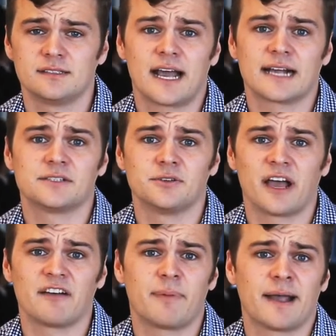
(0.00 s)
tax that you
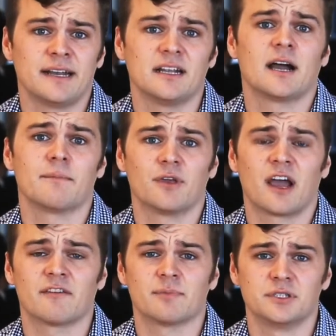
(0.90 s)
have paid and income that you
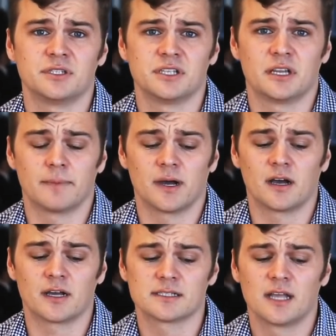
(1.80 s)
have produced in the
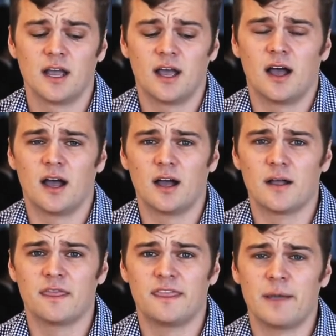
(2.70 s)
past.
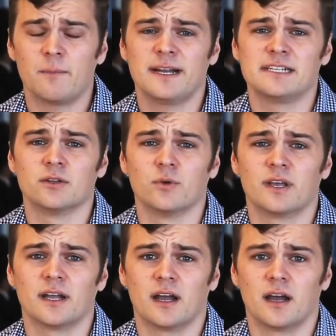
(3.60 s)
Then we need to
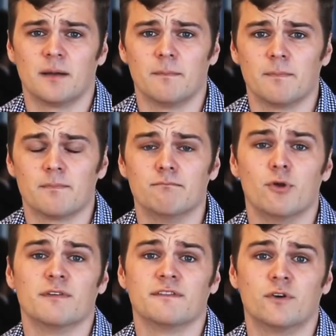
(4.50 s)
look at
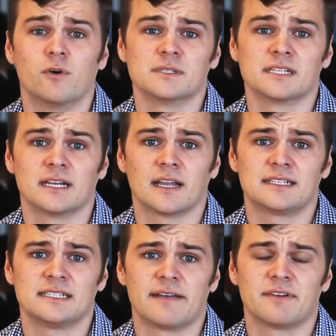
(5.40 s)
moving forwards and
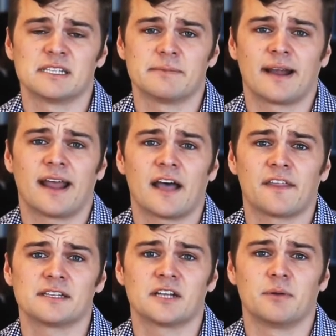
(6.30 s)
collecting evidence about how
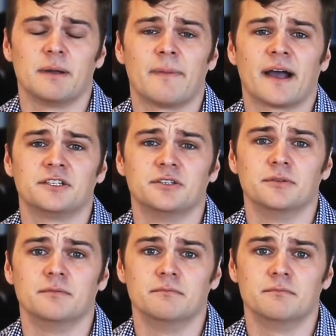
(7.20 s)
that's going to impact
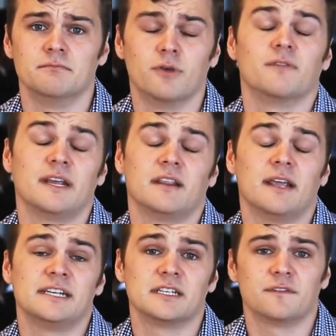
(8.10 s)
you
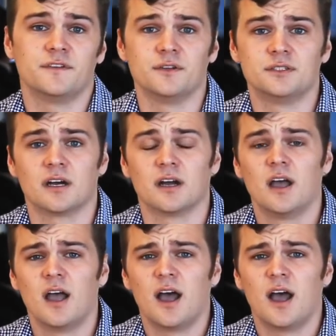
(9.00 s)
into the future.